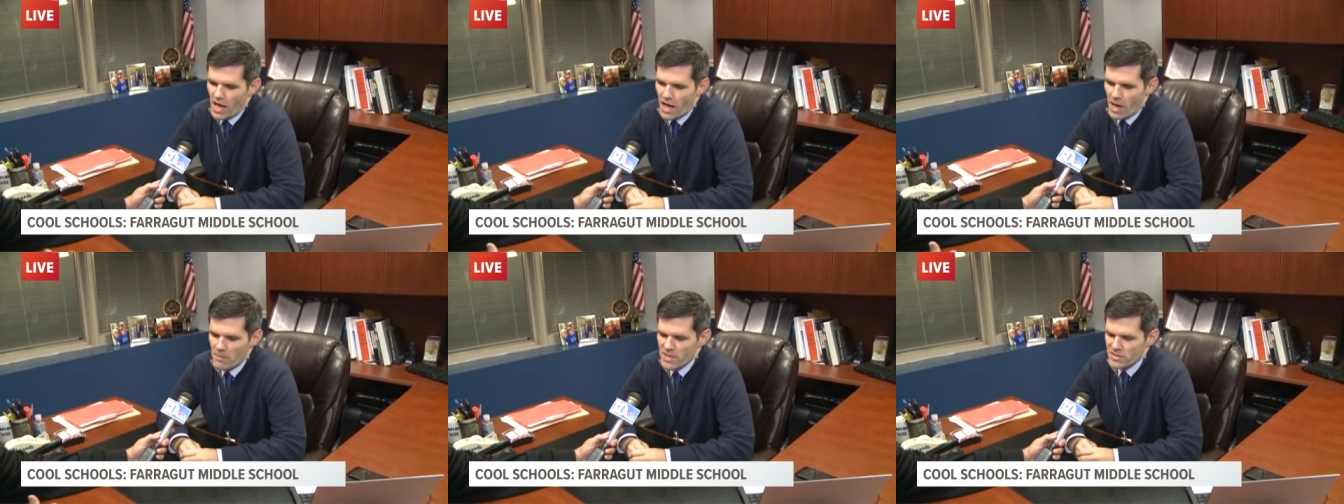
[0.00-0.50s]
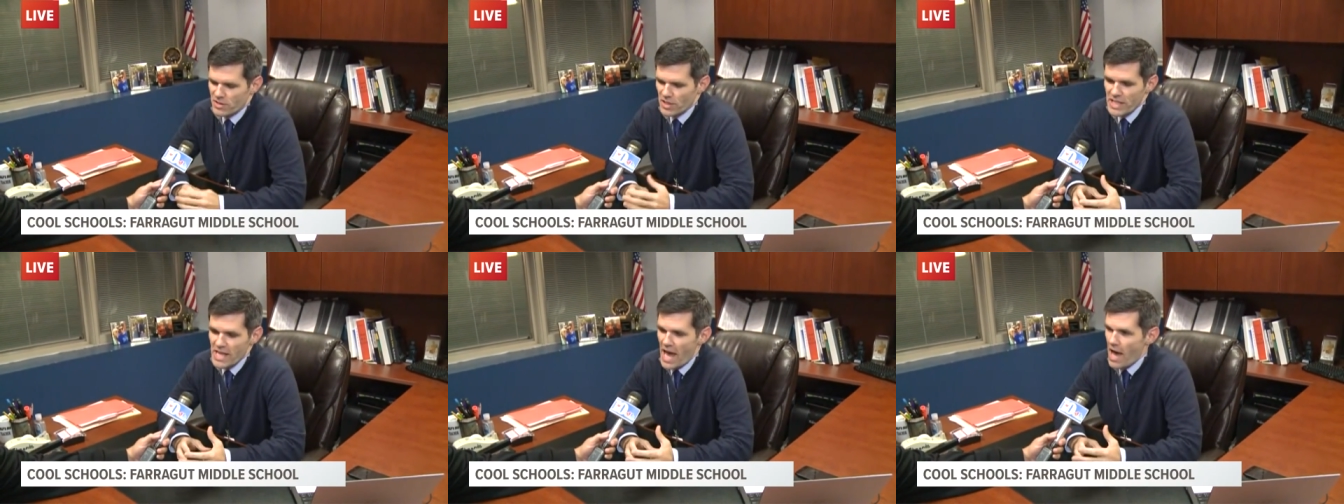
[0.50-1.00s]
uh, Miss
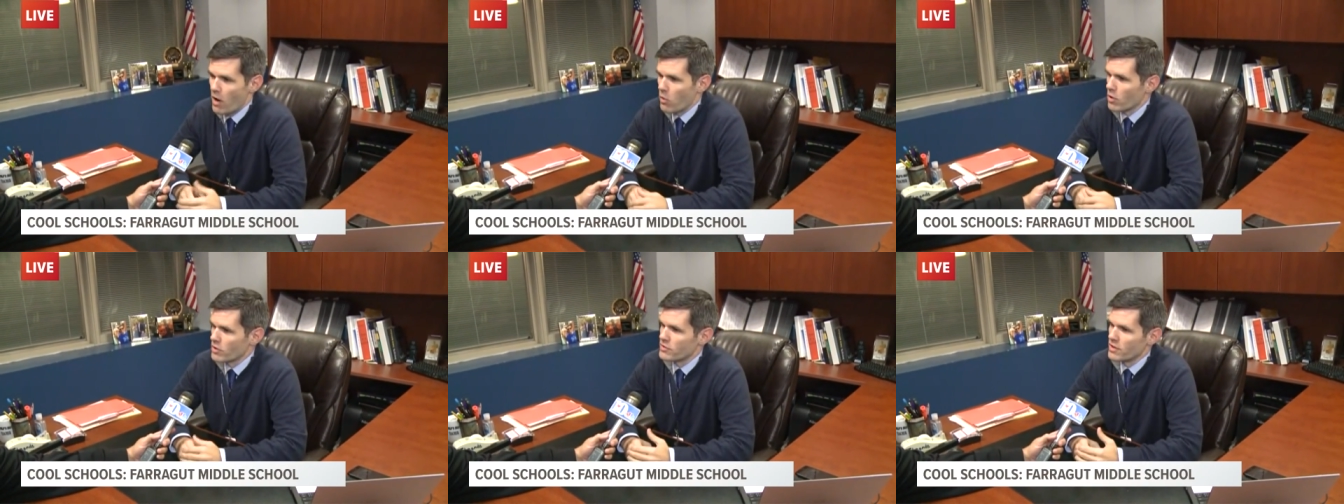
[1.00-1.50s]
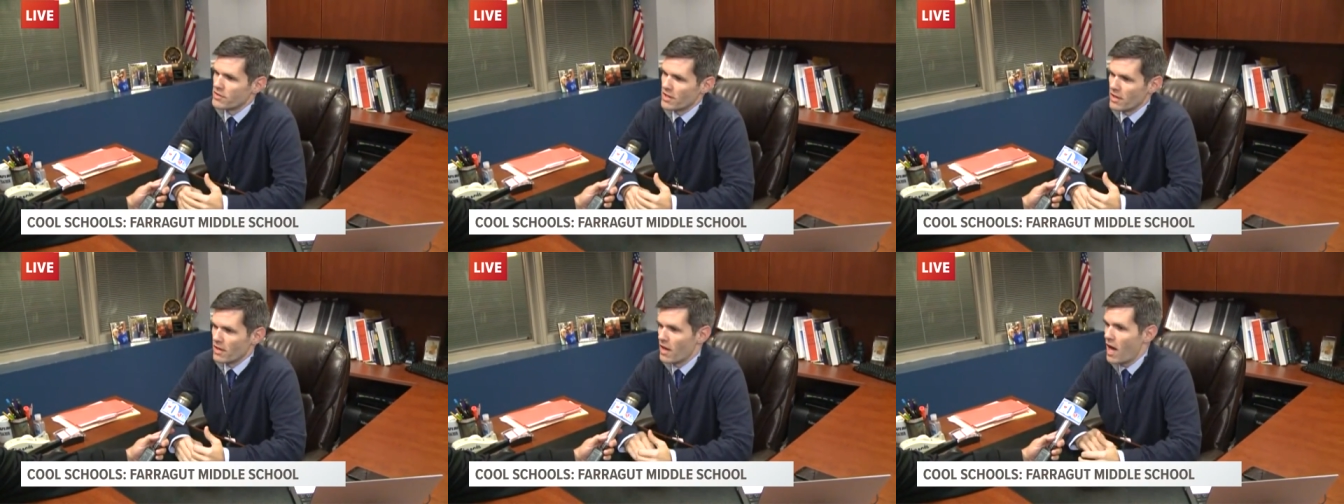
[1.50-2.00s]
Liao works at
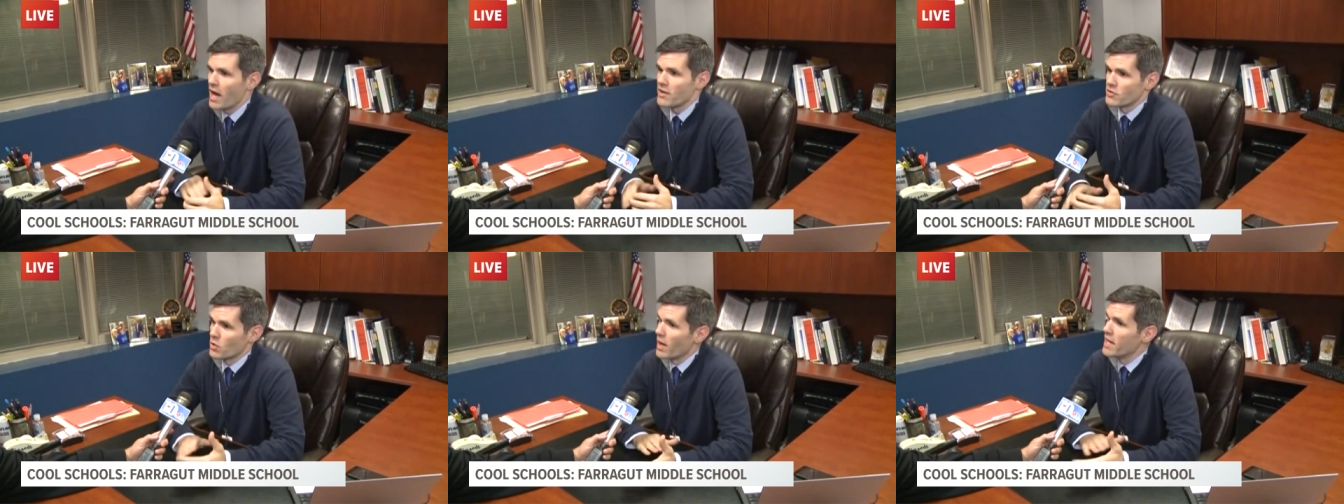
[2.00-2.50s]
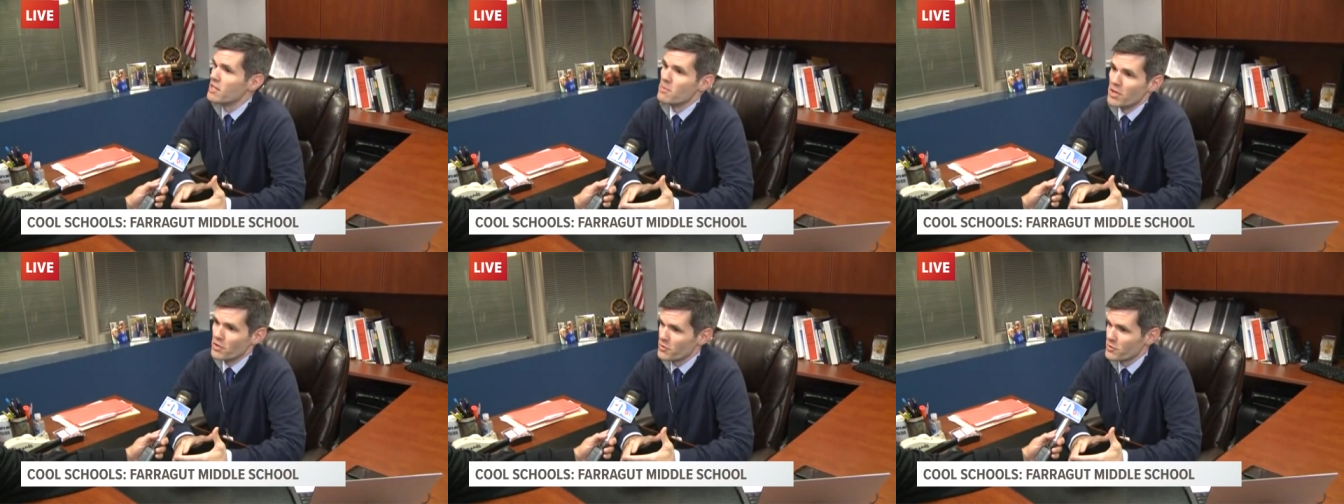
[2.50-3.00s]
the high school and the
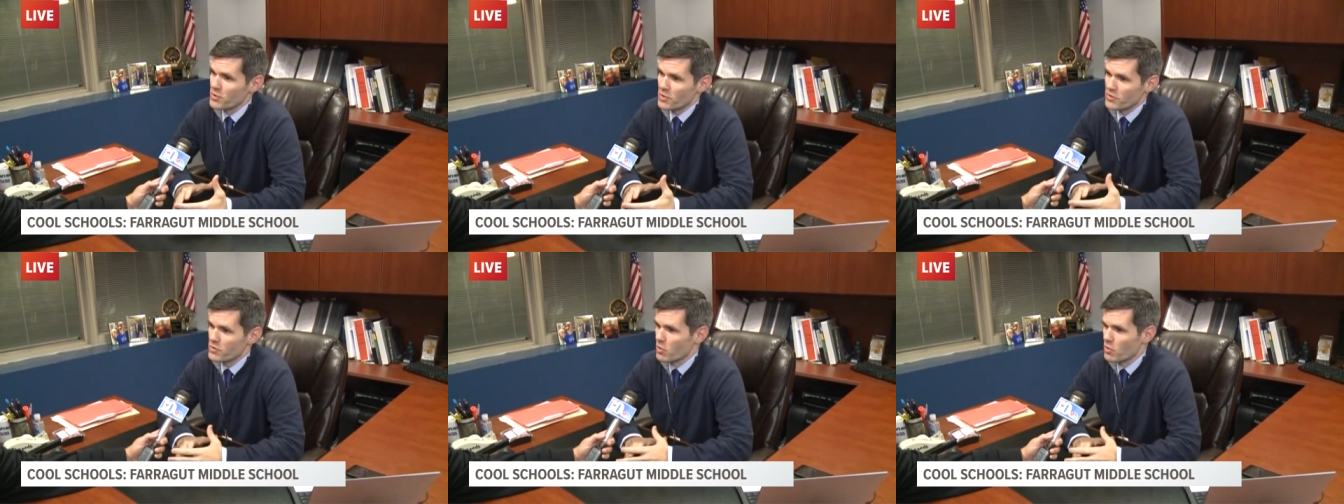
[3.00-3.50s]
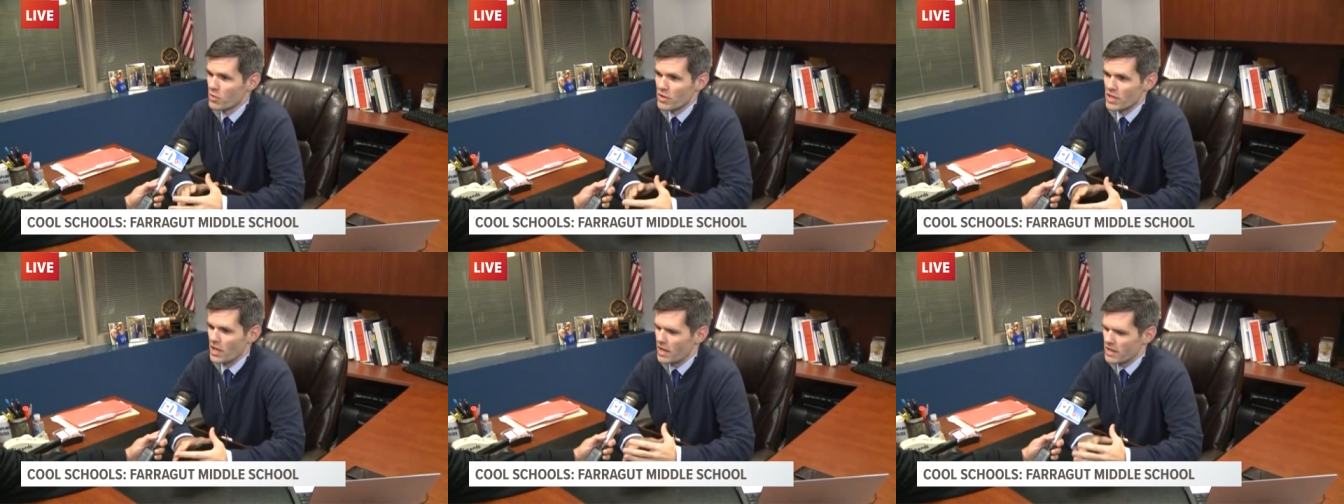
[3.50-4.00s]
middle school, so we're
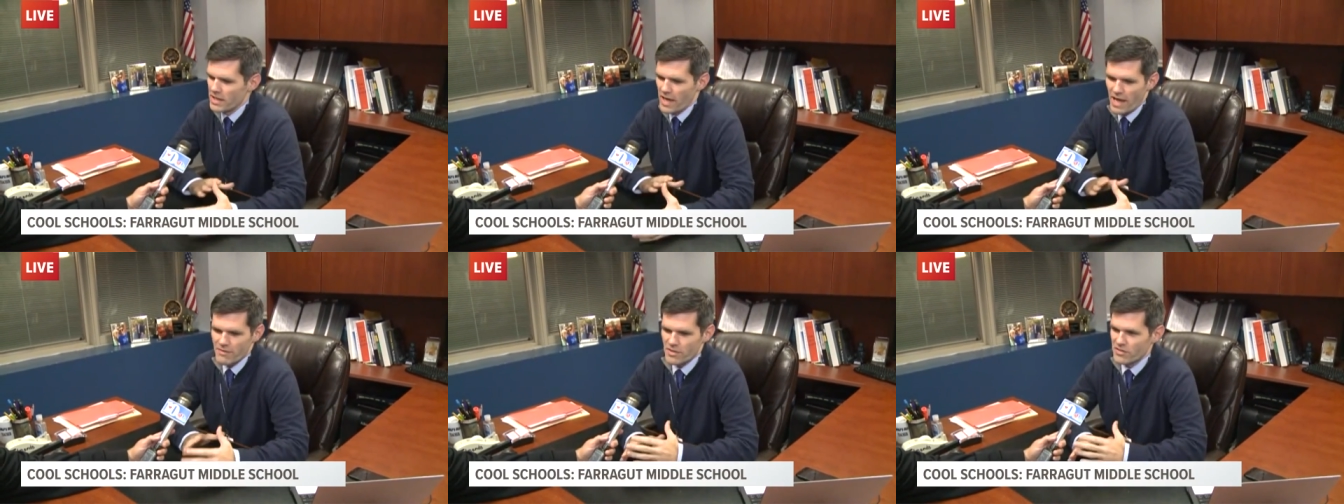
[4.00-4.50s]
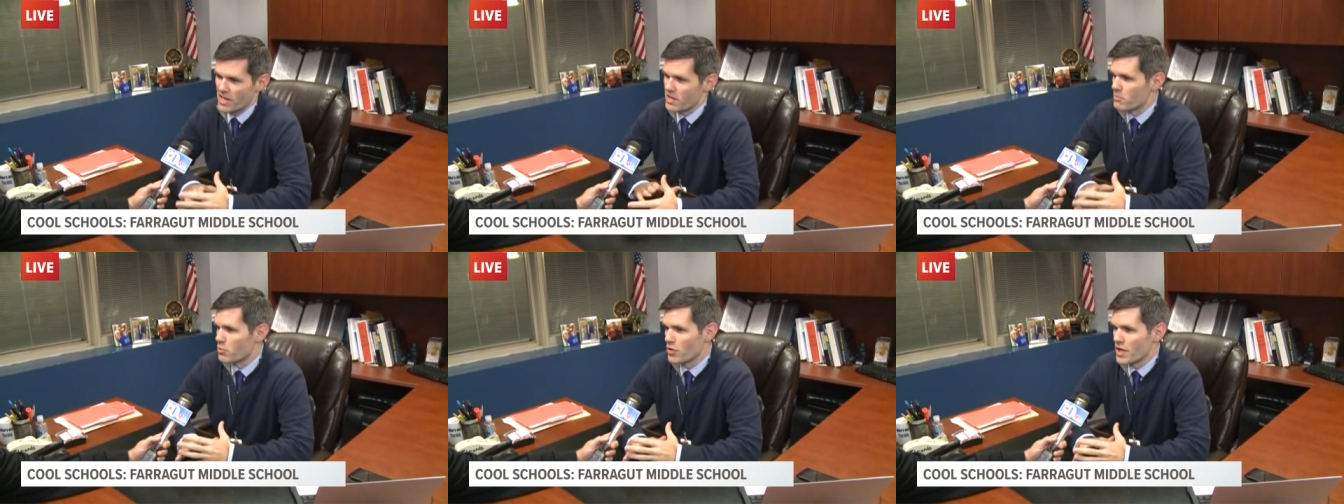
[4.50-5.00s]
really lucky to have this
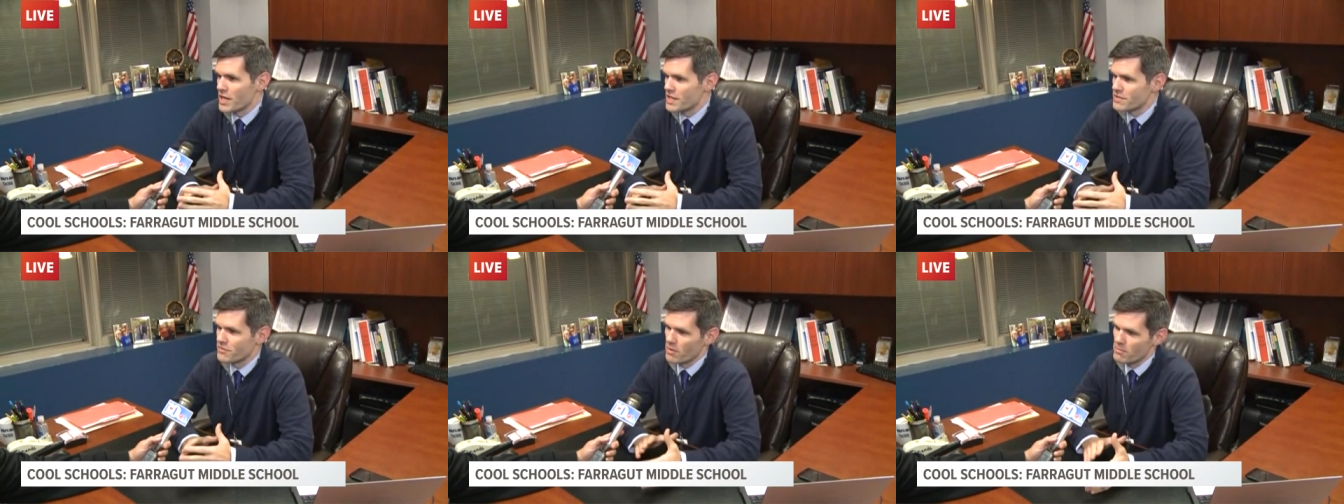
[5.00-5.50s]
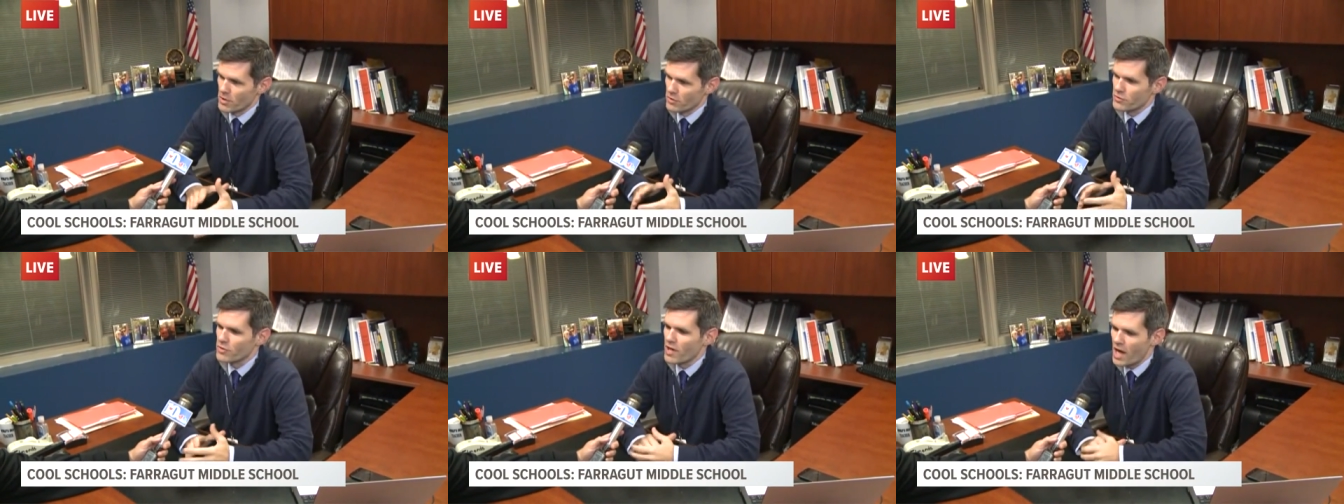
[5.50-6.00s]
kind of bridge from middle
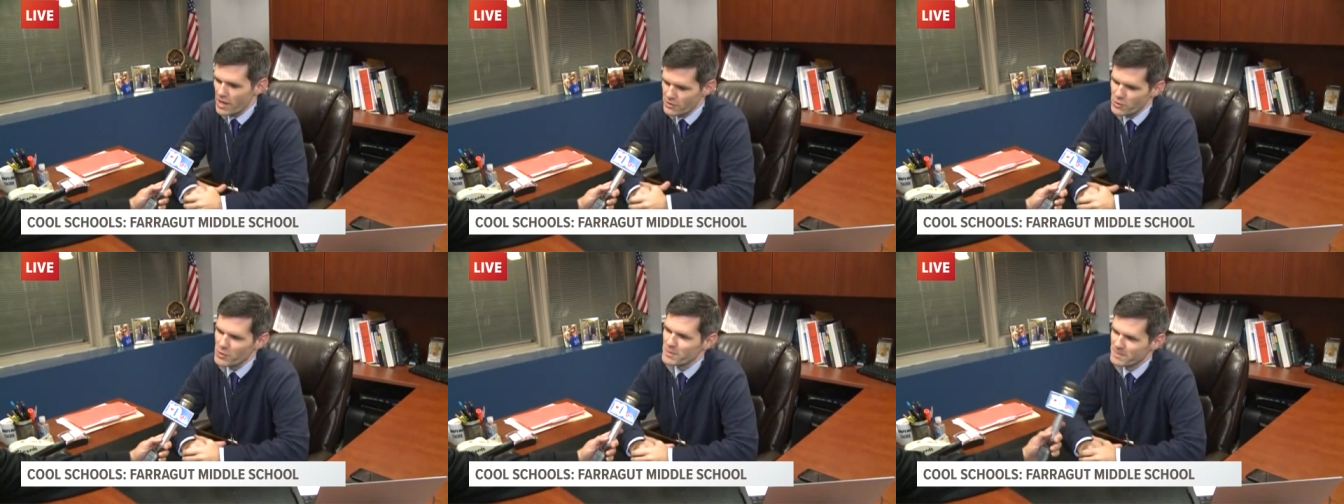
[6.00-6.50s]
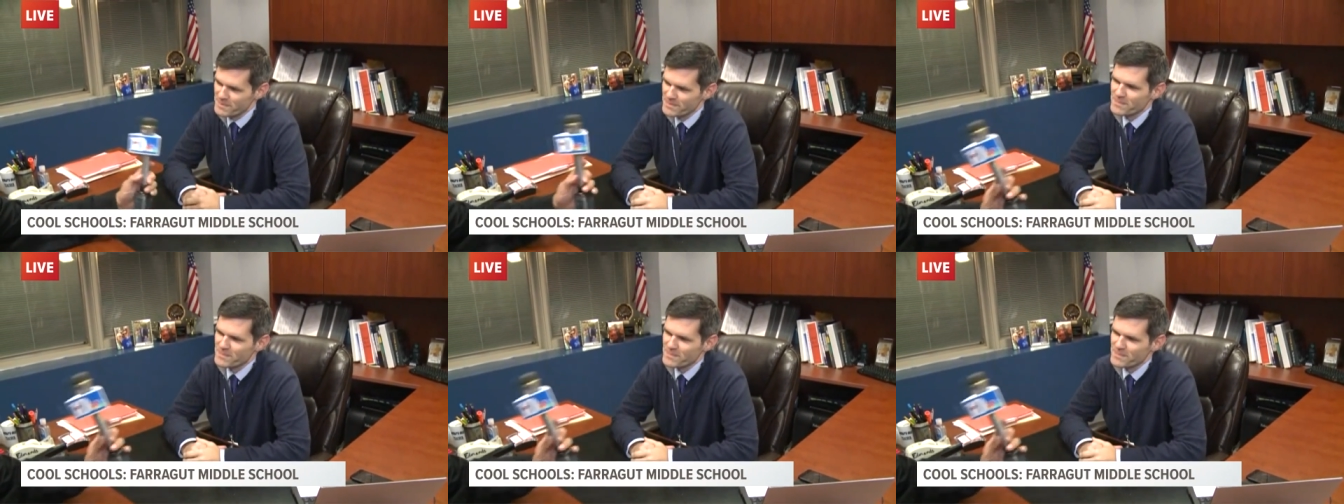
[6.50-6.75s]
school to high school.